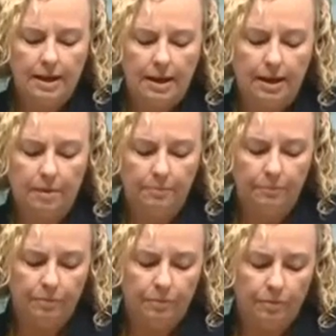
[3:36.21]

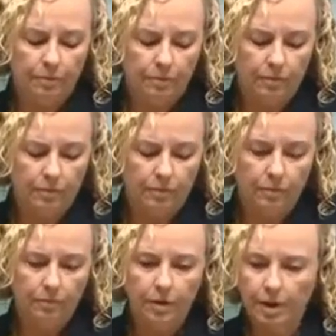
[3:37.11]

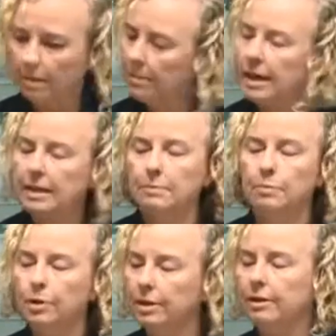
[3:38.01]
the government hasn't
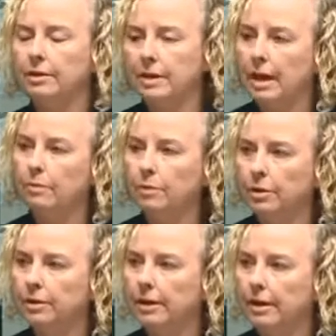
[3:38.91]
put in those hard
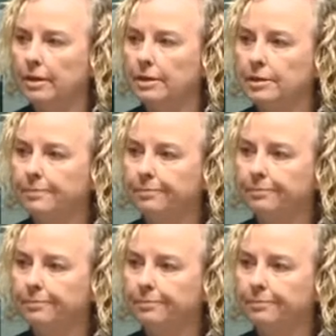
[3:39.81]
work yards.